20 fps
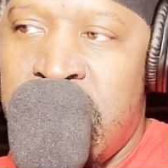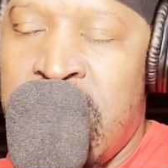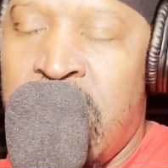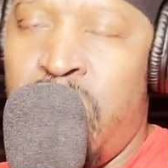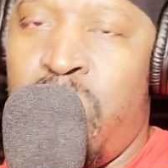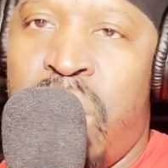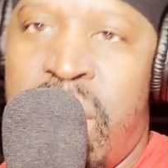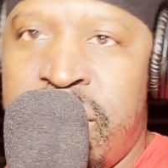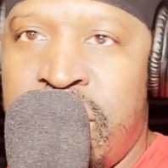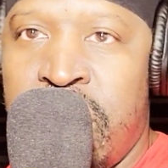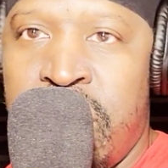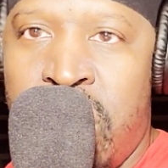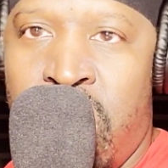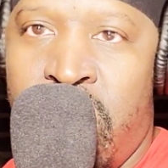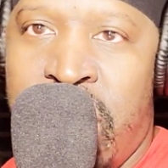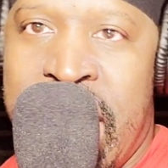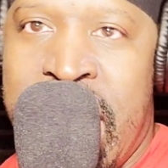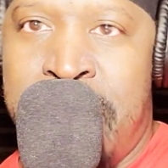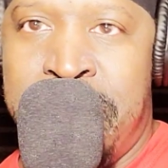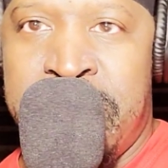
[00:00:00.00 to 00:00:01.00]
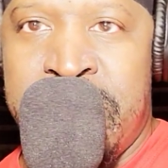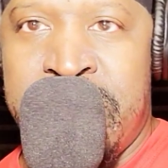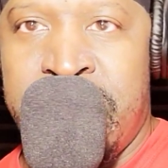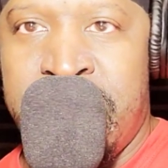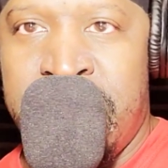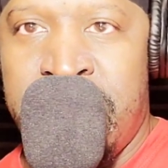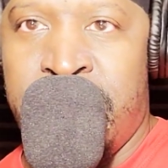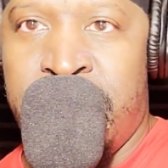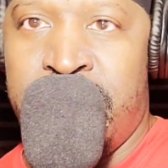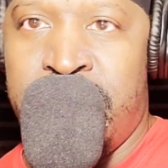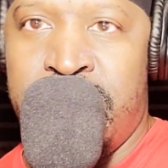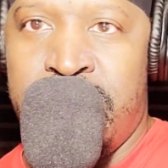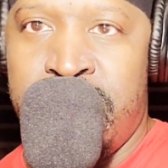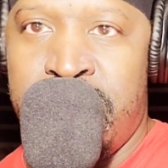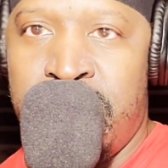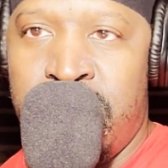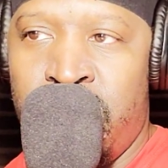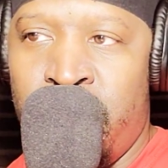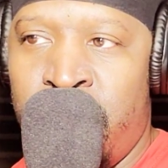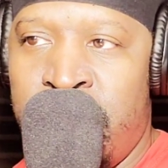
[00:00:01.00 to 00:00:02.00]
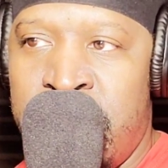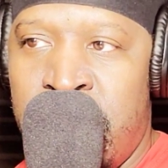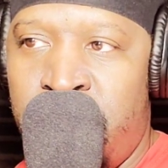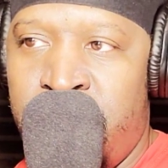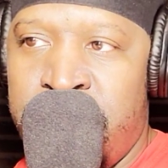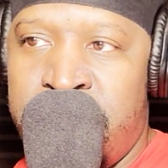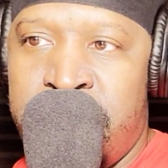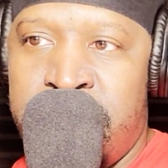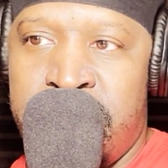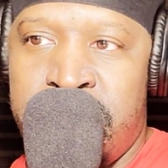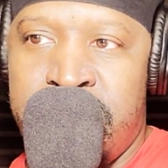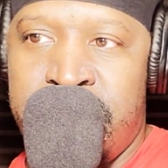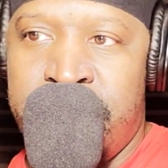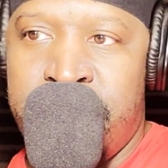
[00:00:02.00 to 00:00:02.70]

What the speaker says: it wasn't going to happen to you when it was